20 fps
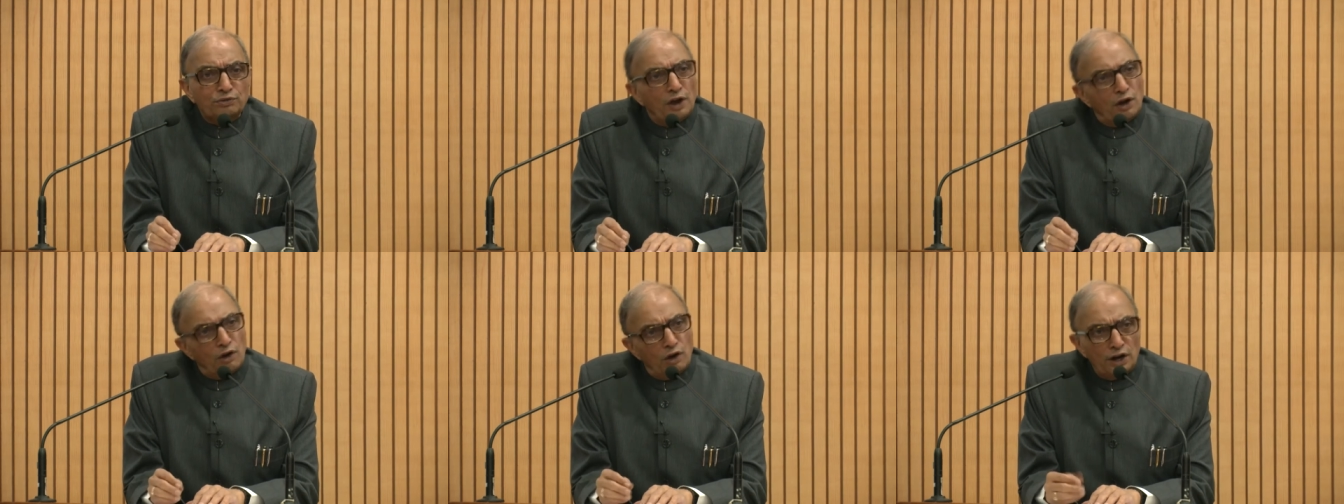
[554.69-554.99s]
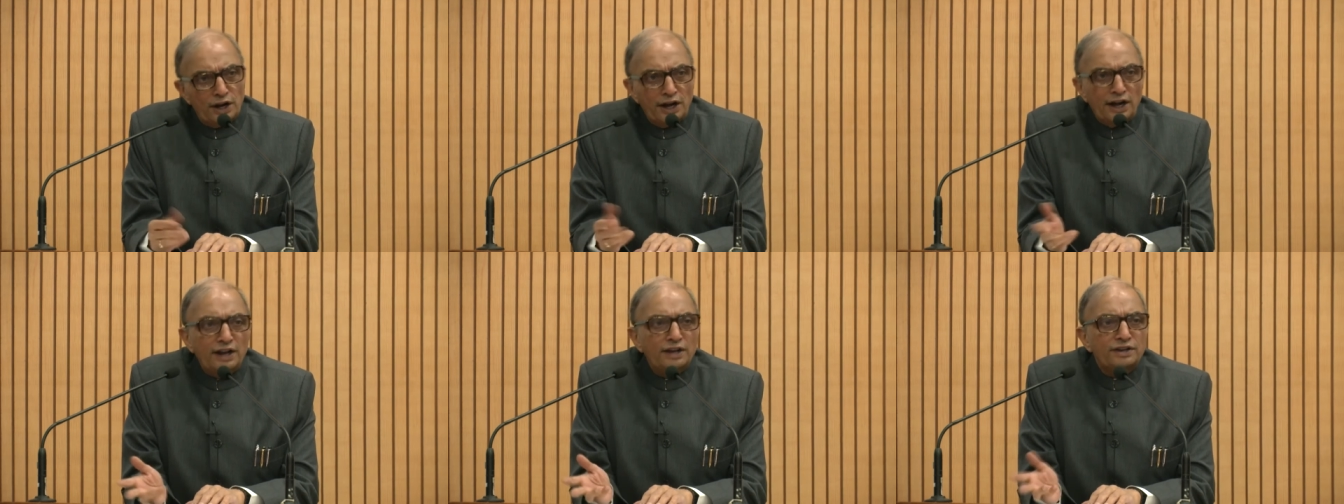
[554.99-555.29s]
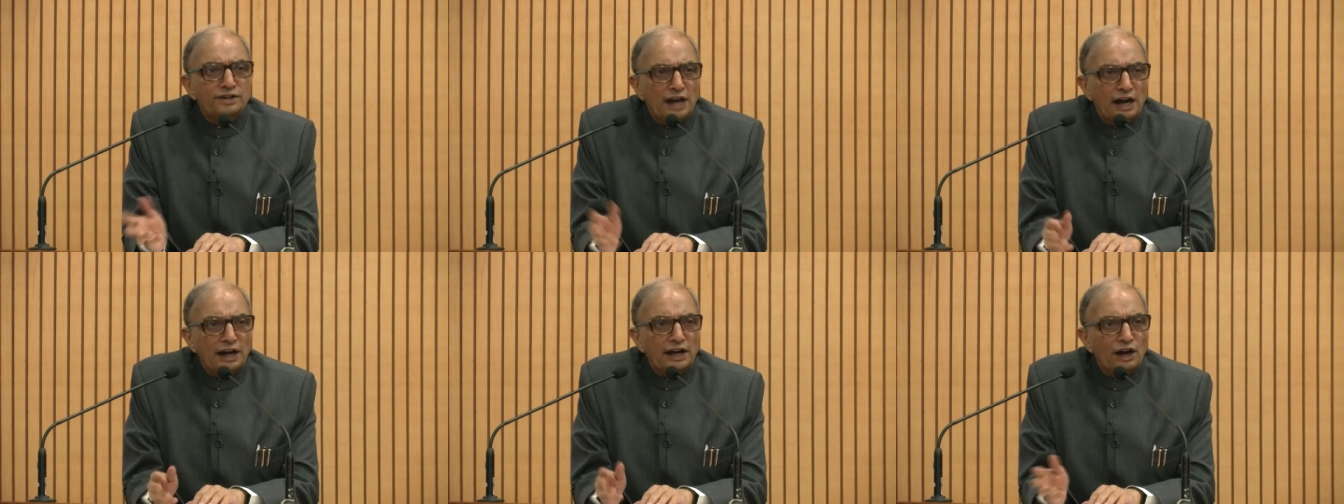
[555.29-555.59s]
We have already
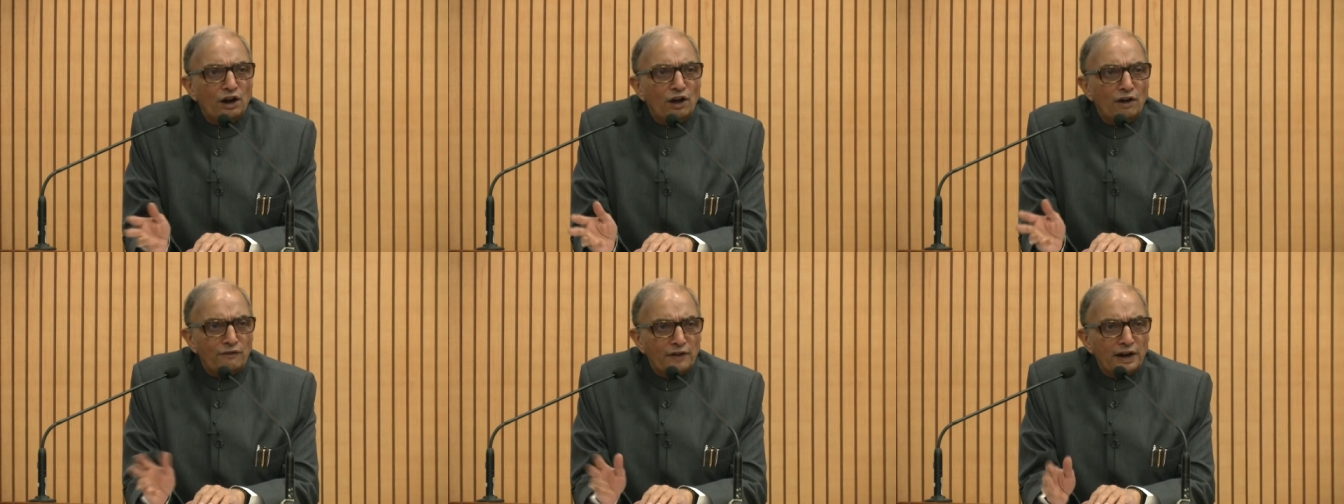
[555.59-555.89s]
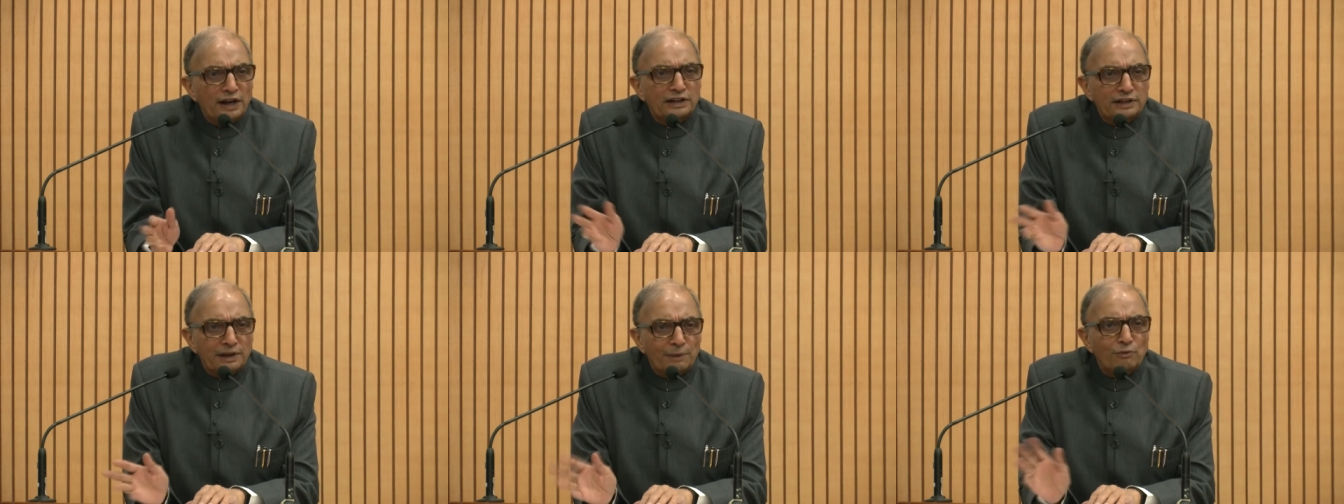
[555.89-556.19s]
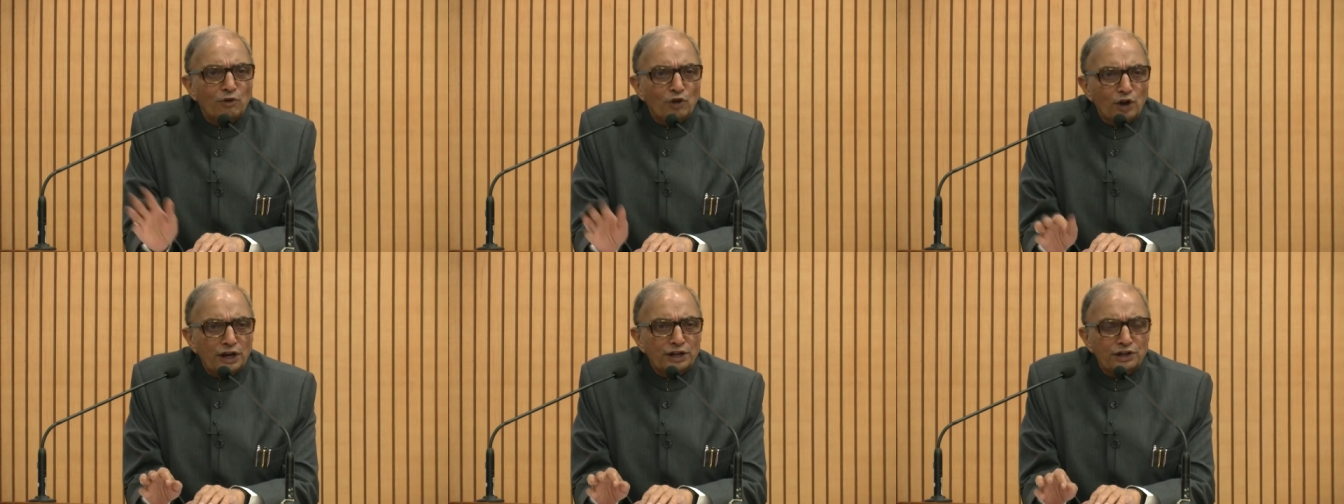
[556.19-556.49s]
started offering
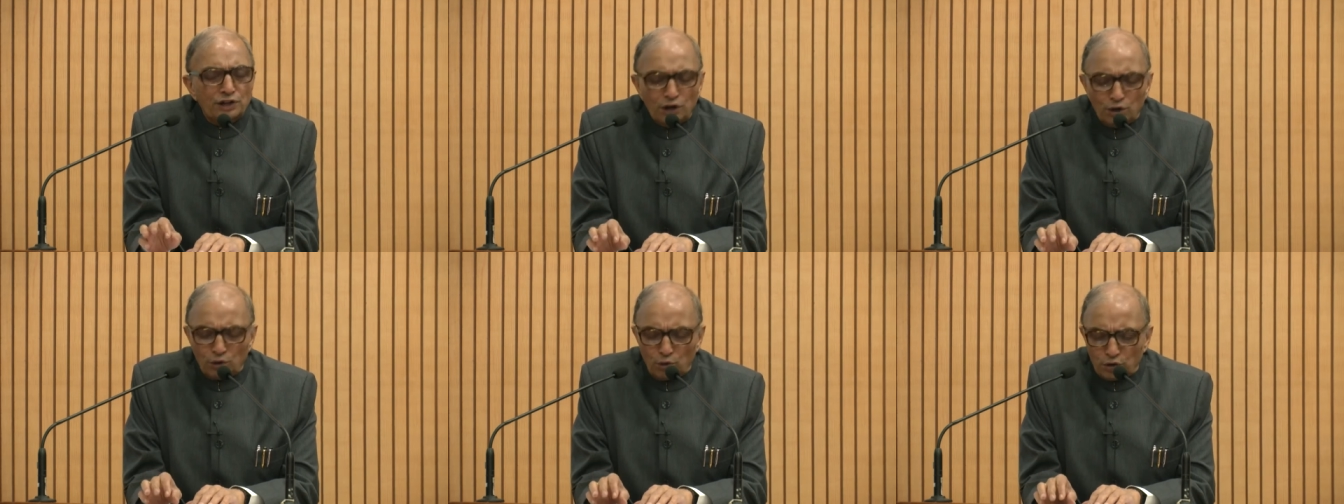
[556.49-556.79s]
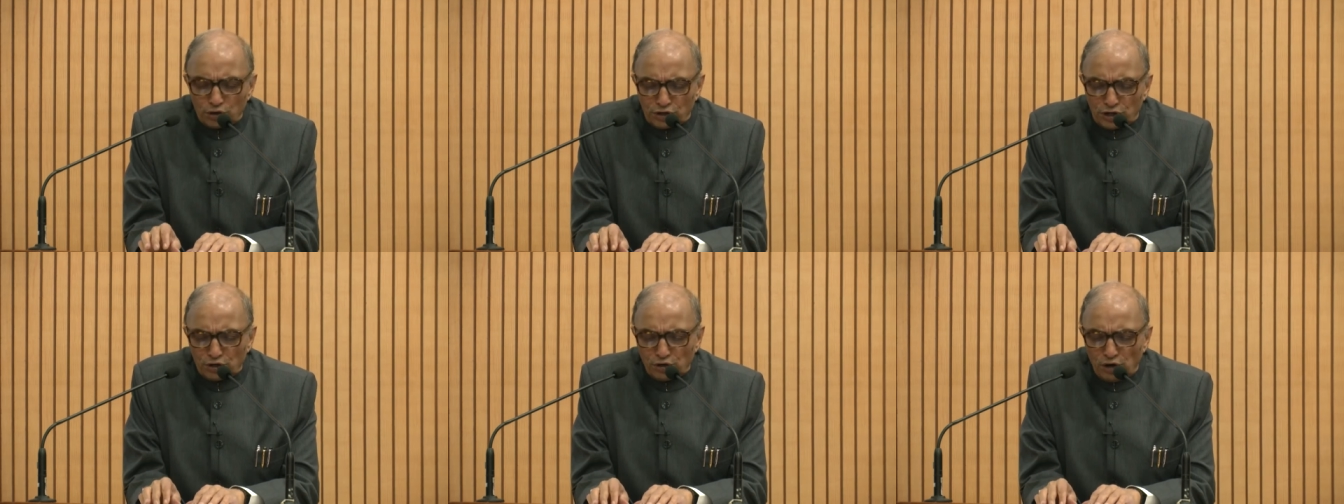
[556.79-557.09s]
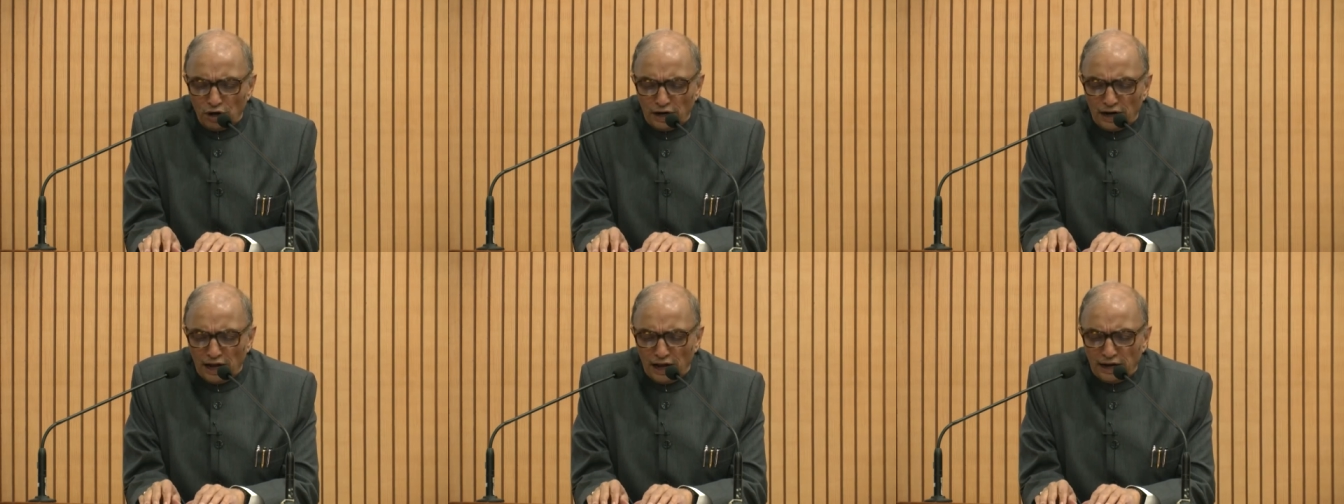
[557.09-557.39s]
some vocational courses
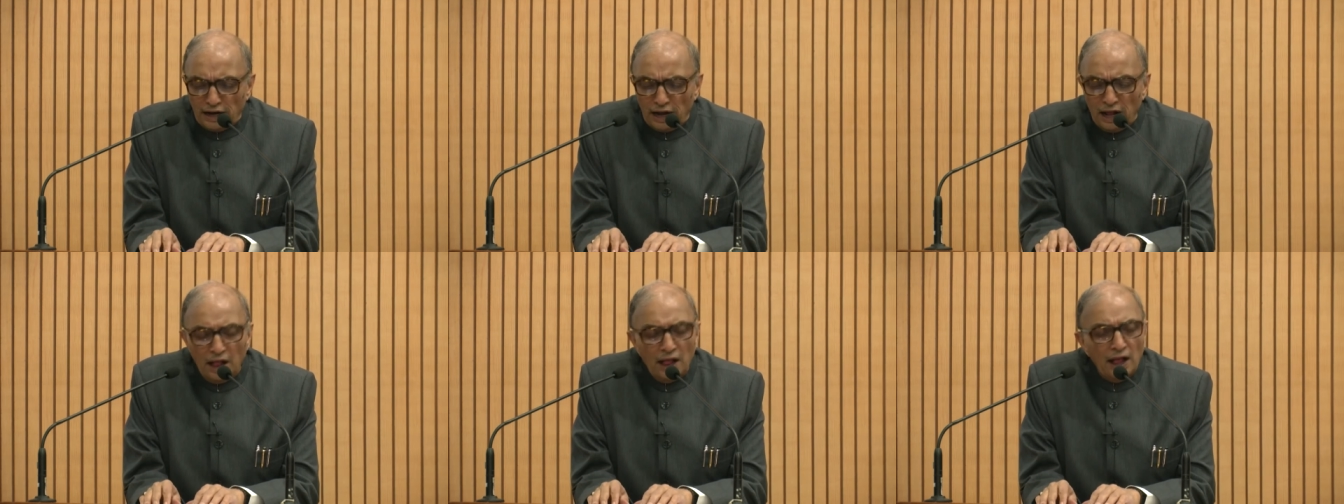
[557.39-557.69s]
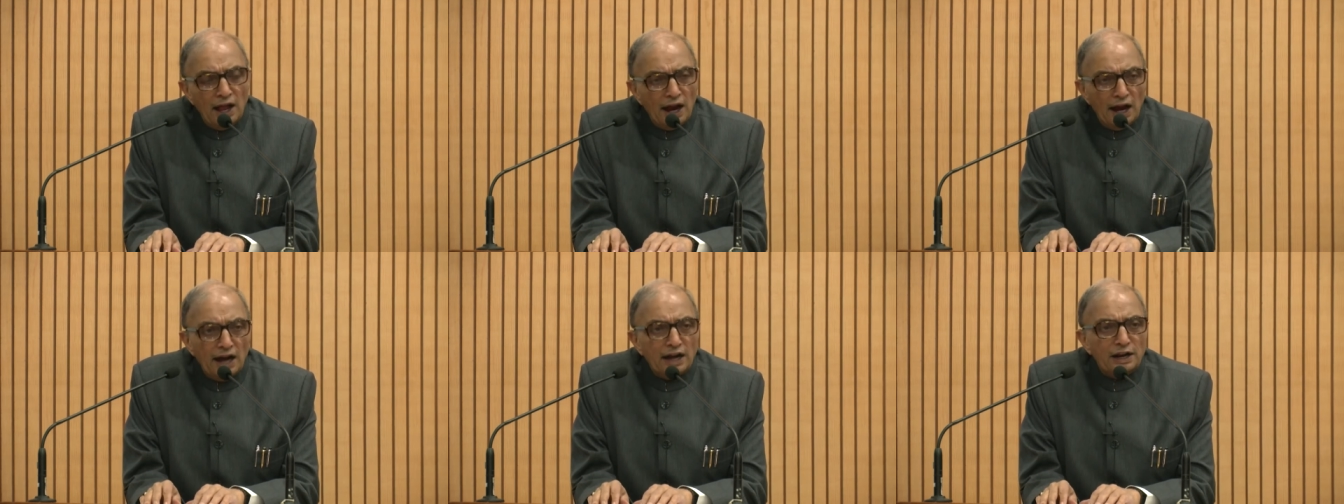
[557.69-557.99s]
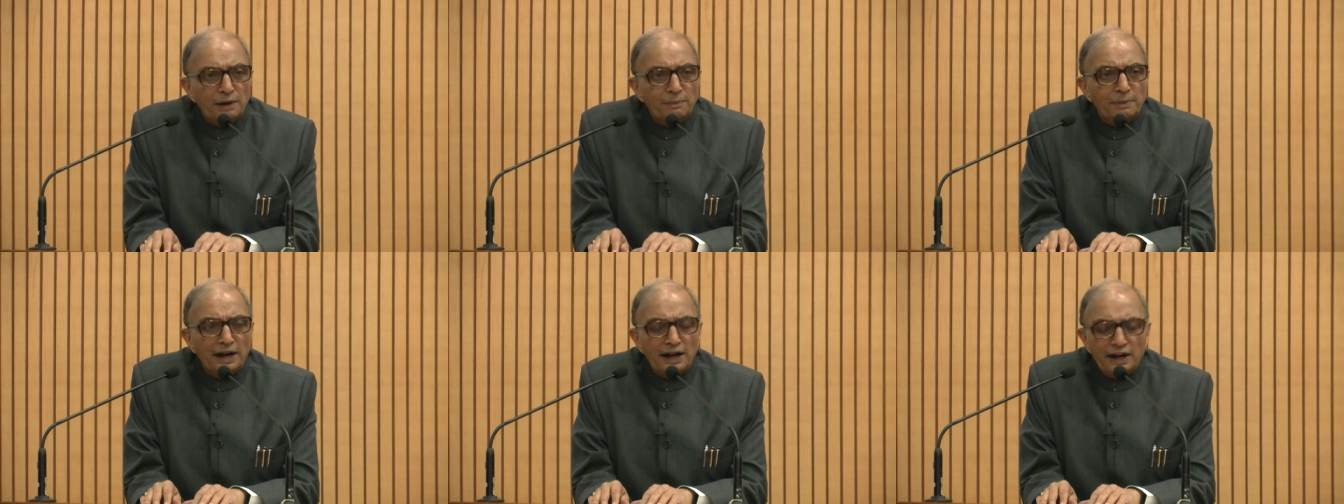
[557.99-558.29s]
online and
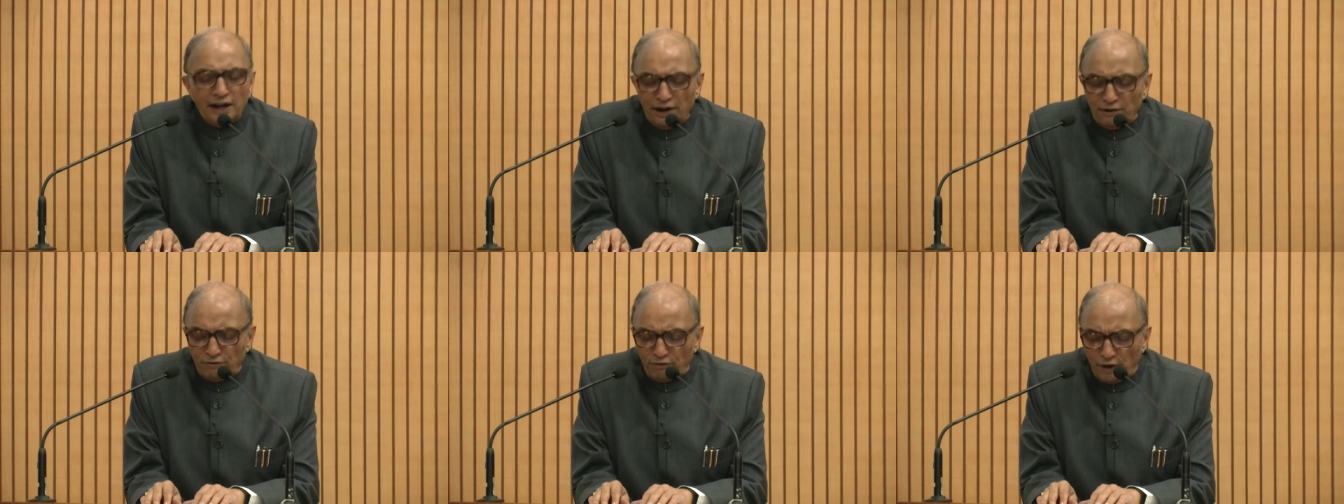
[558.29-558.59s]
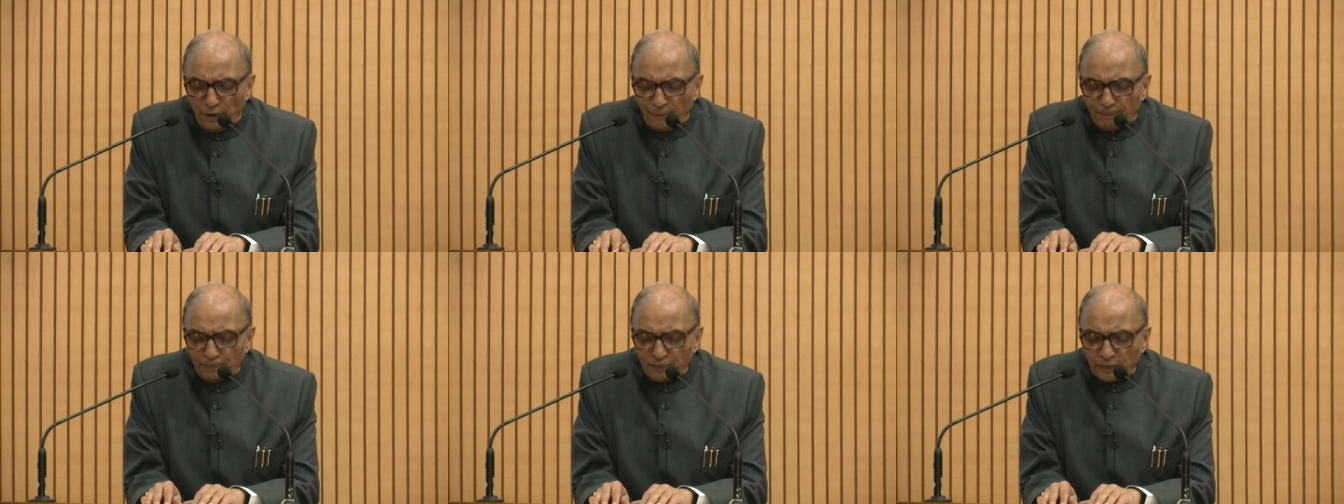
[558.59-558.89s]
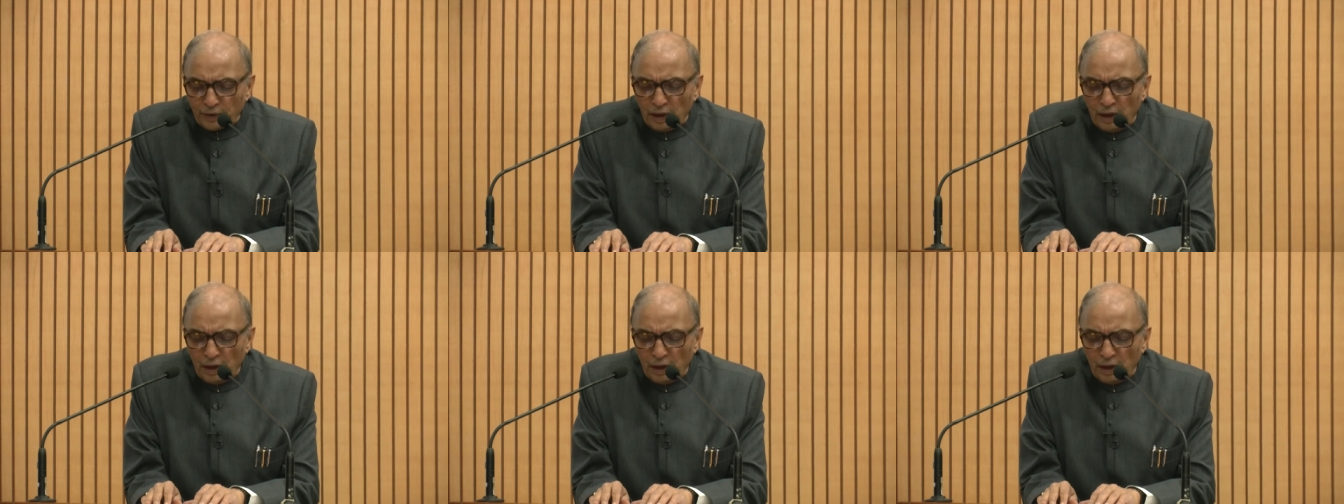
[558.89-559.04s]
in blended form.